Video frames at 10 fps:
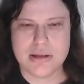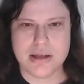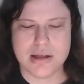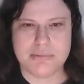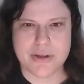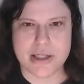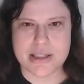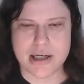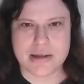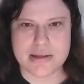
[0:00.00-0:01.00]
I'm very
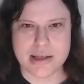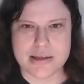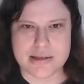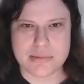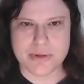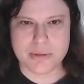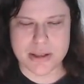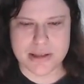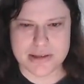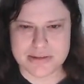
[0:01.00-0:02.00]
tired today. I didn't sleep very
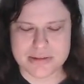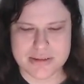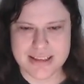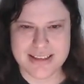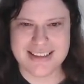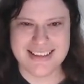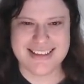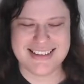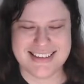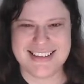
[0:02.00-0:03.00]
well, and
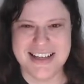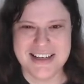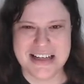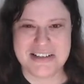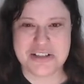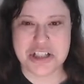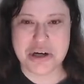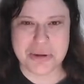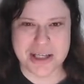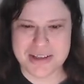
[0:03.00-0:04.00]
it's
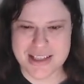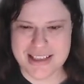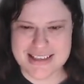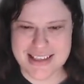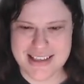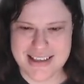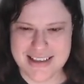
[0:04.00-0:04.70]
showing. What can I say?